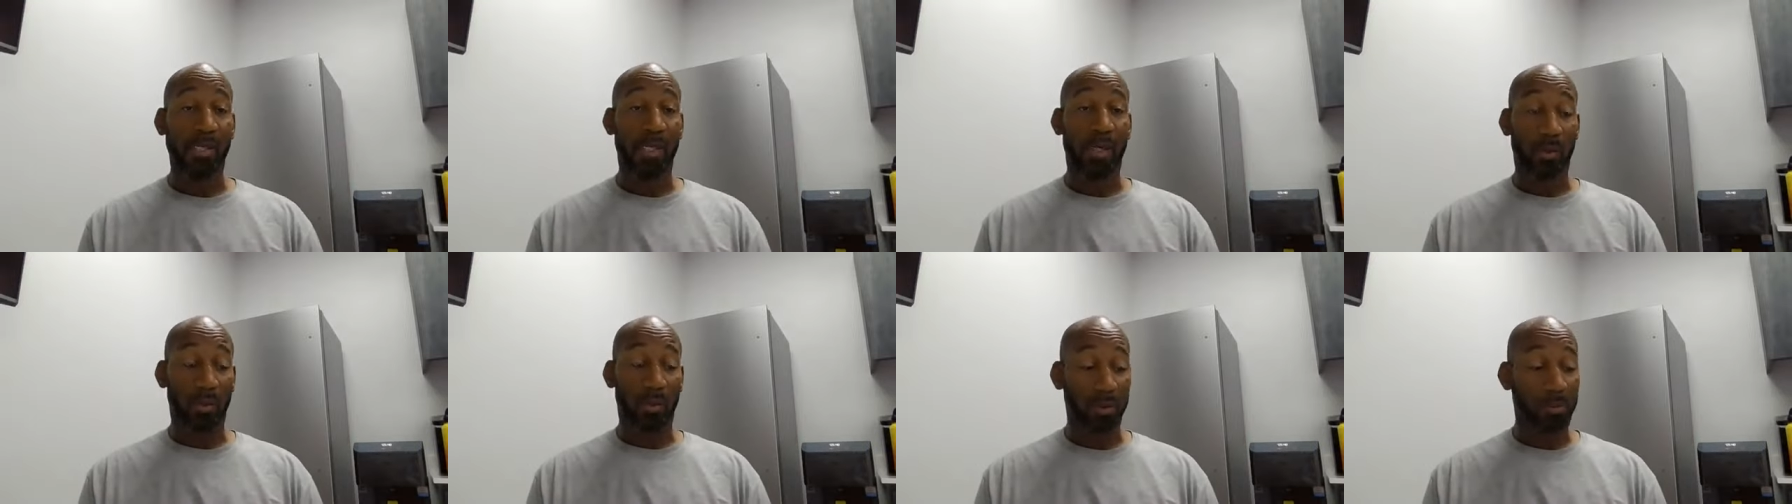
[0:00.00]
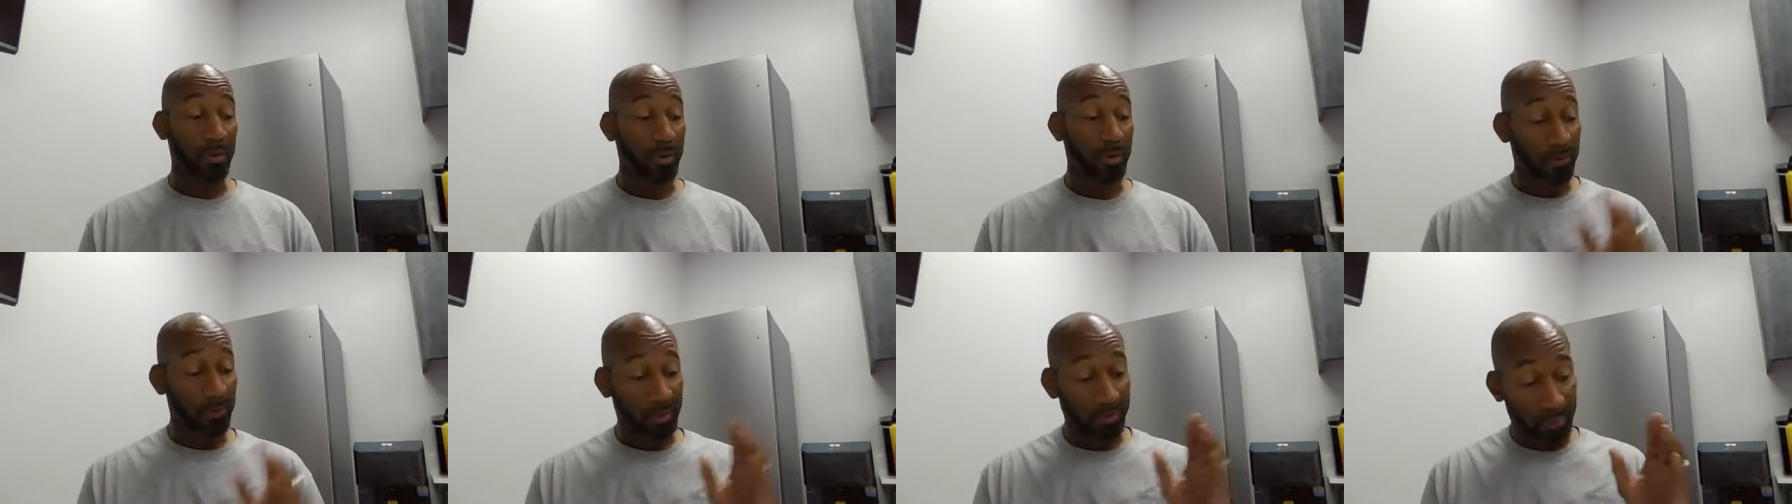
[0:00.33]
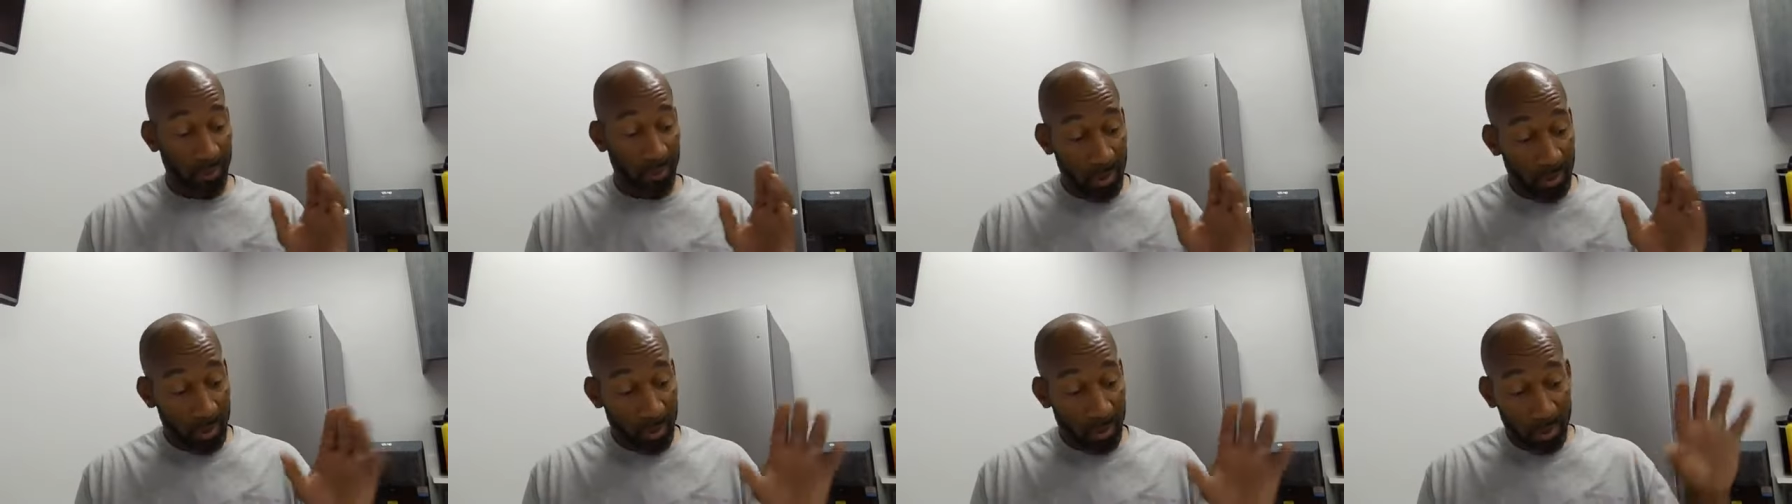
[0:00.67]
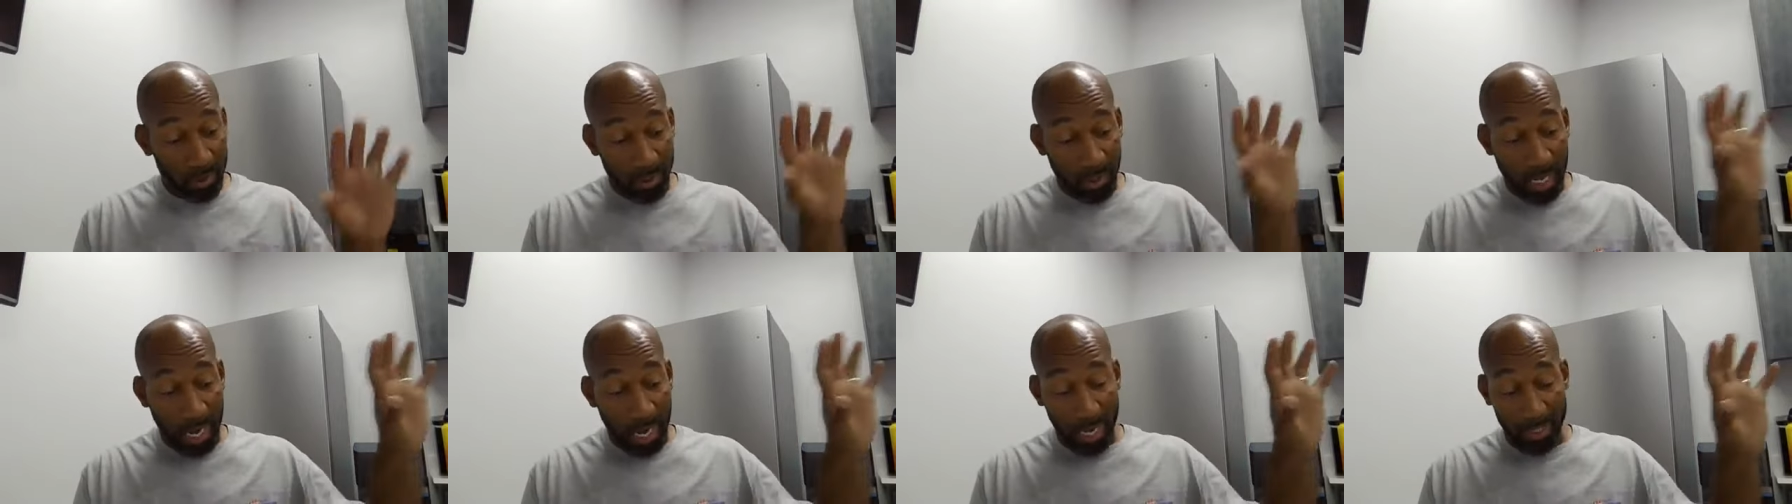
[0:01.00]
The only perfect
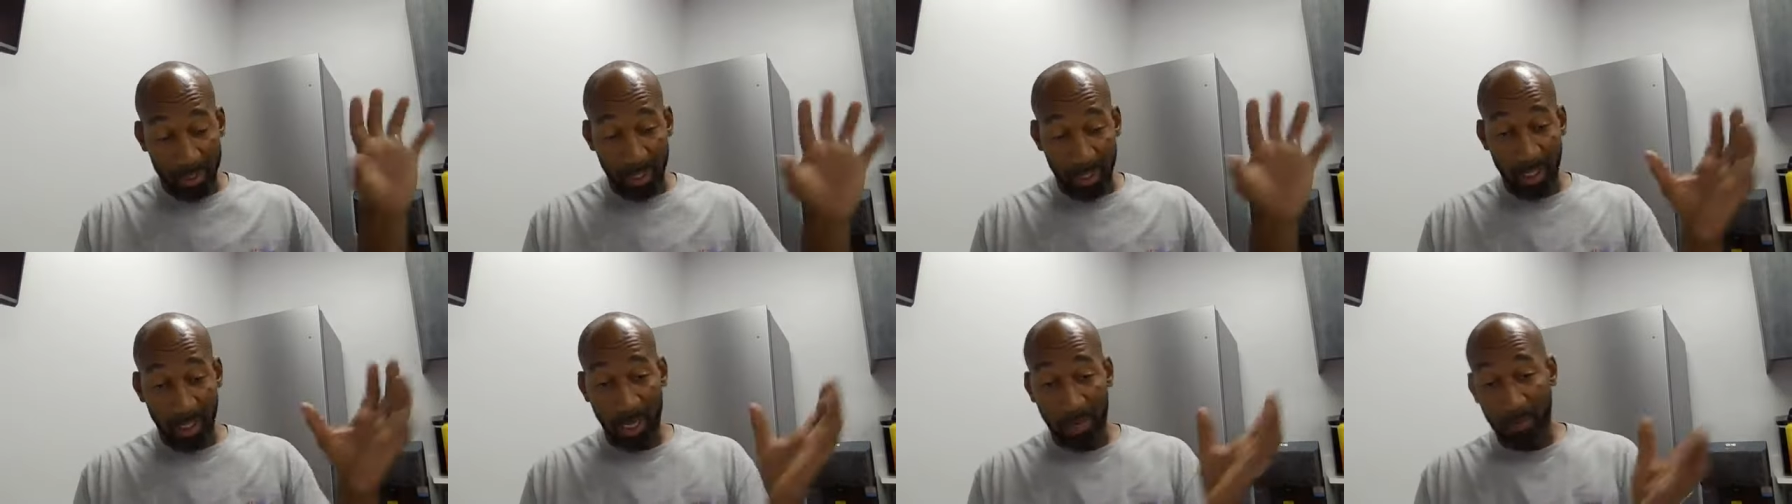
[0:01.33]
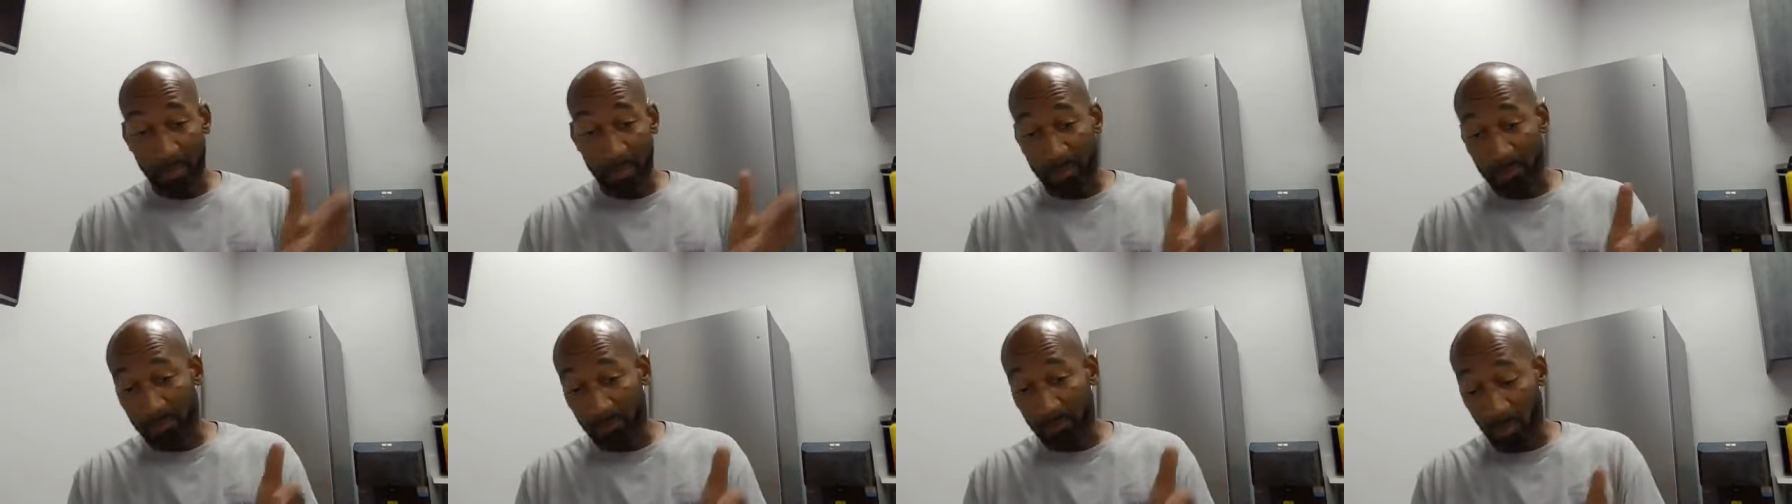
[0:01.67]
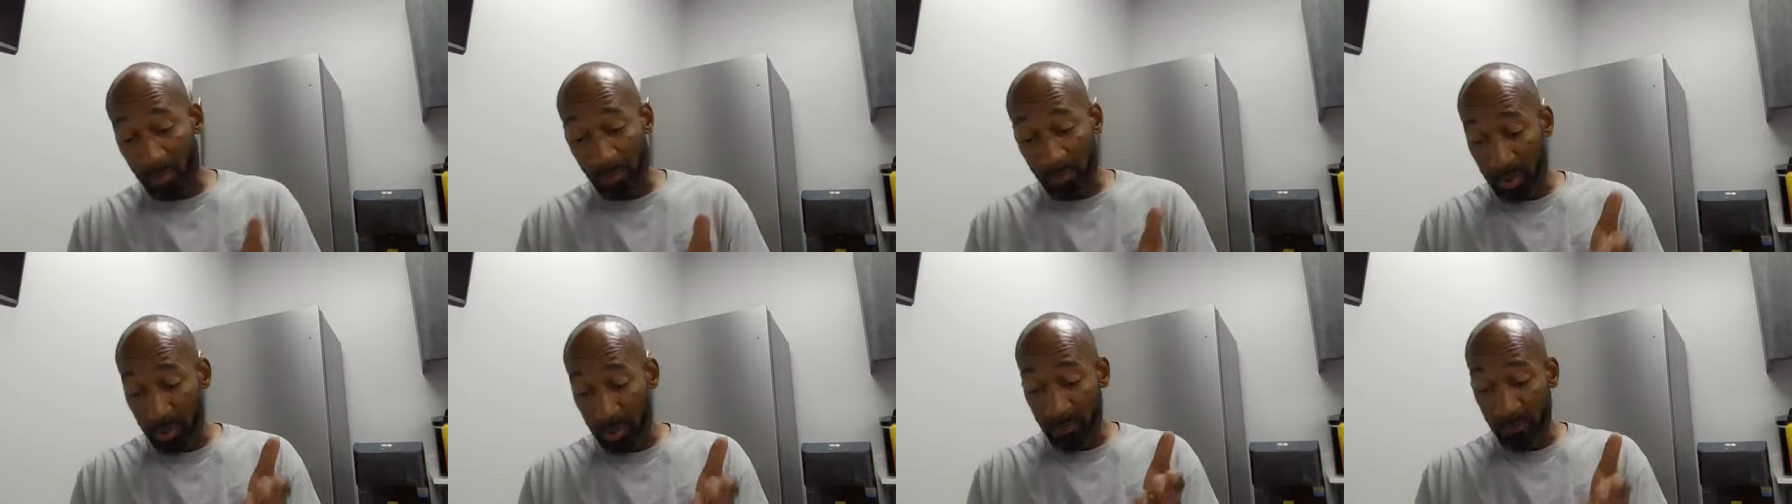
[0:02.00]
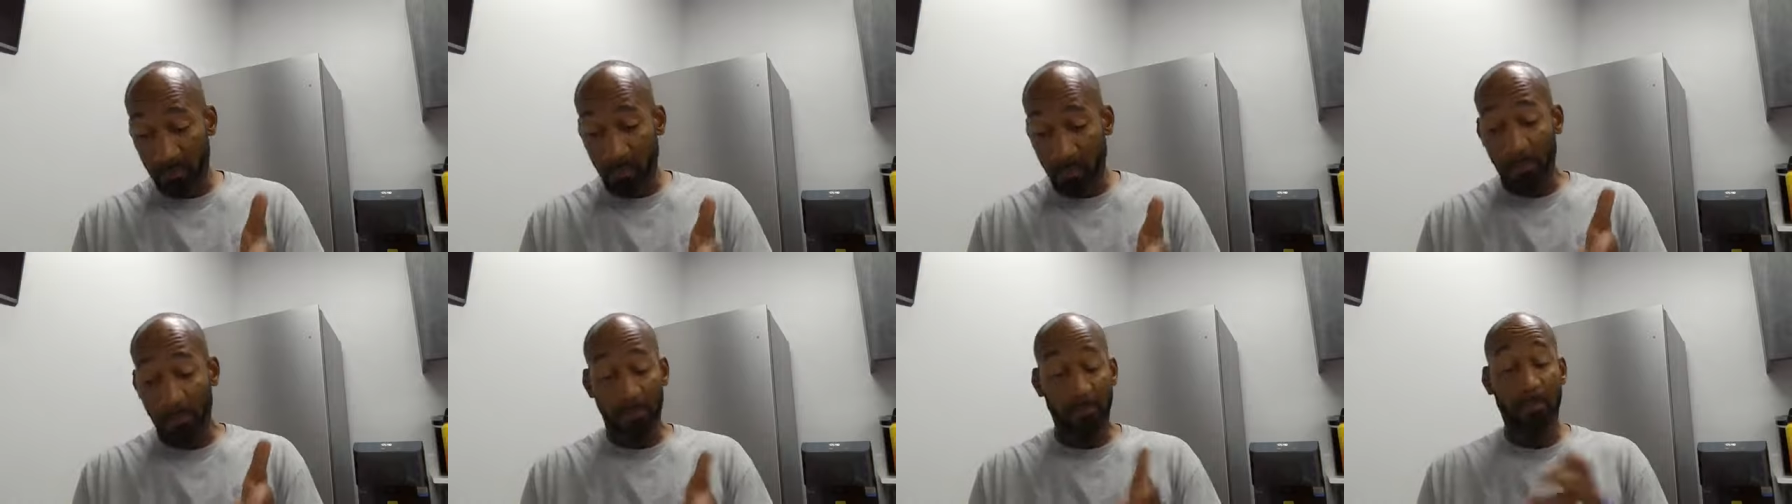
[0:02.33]
God that came in the form, in the
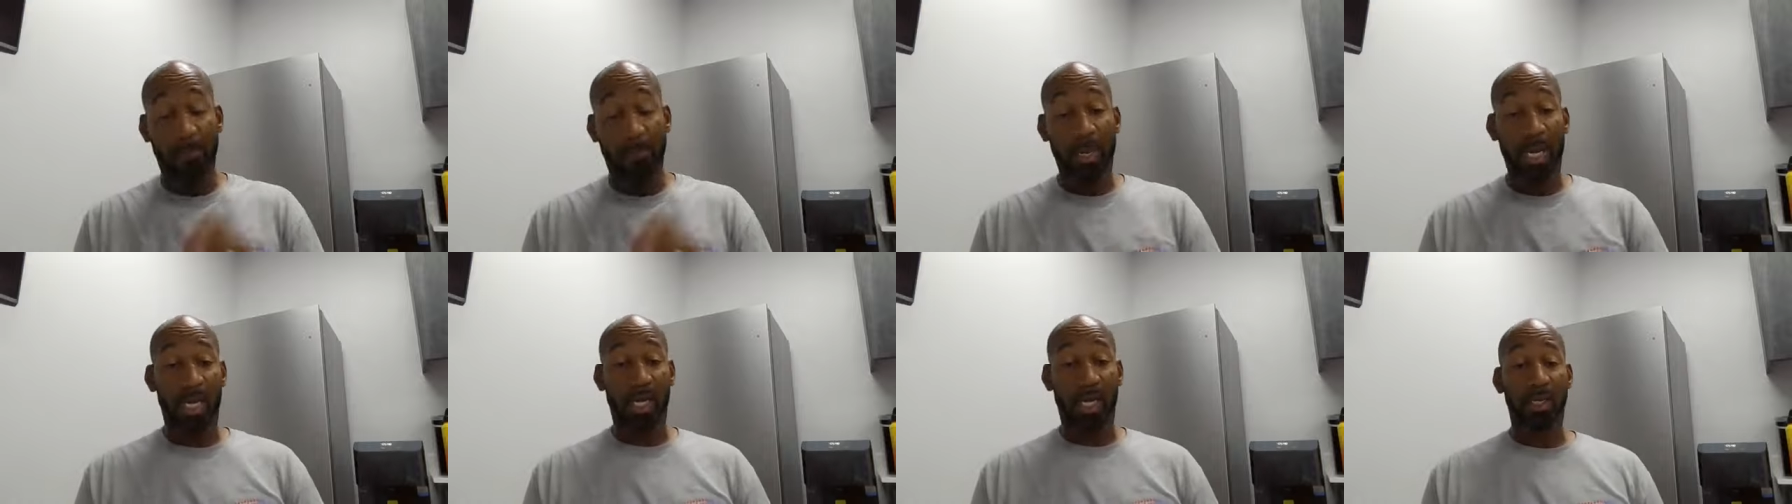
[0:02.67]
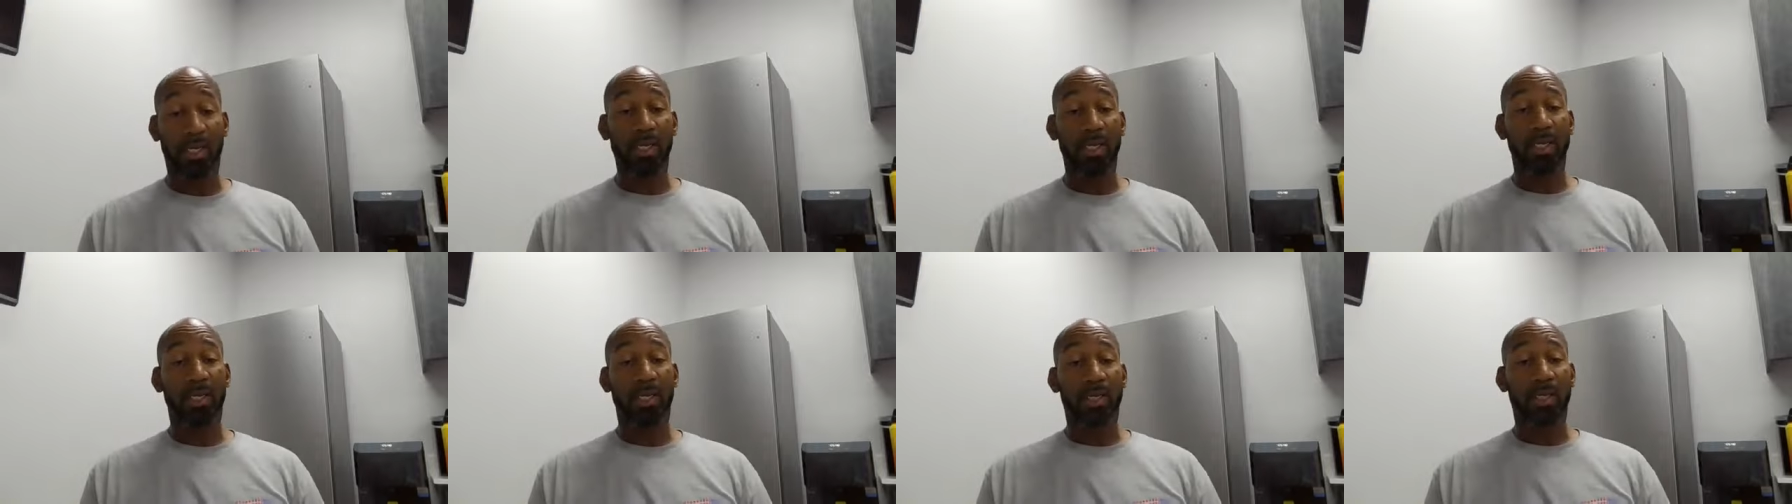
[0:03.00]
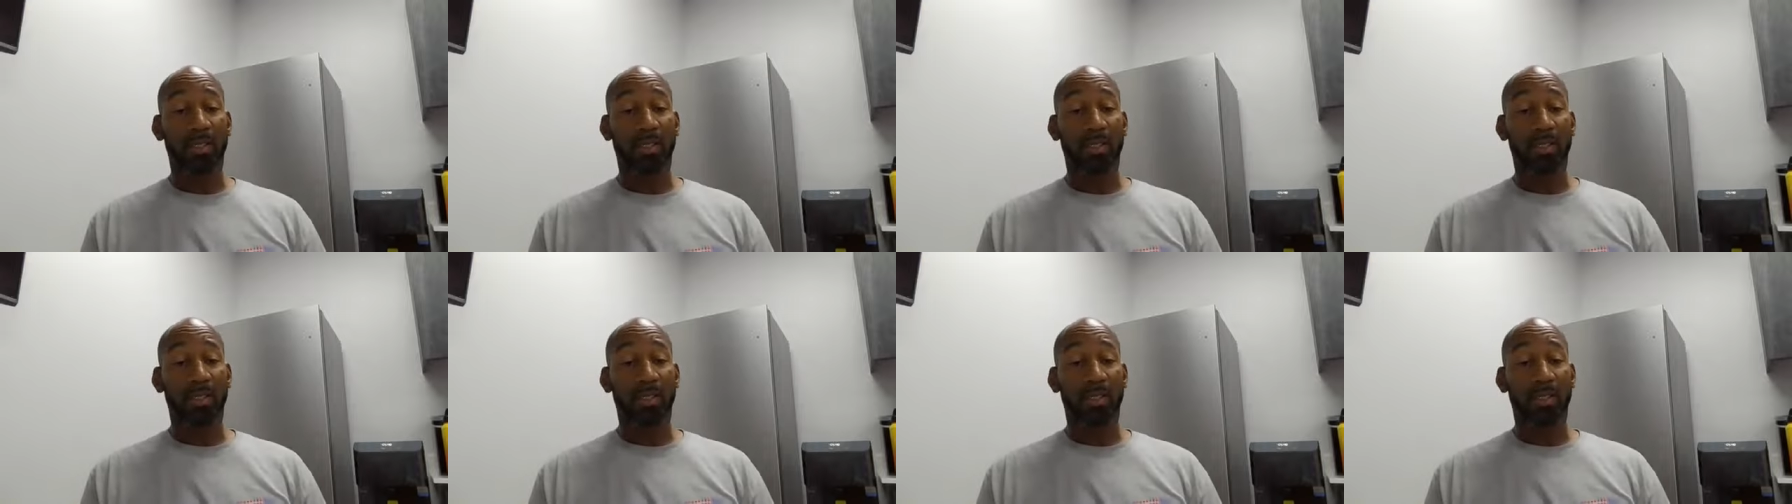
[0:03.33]
form of a man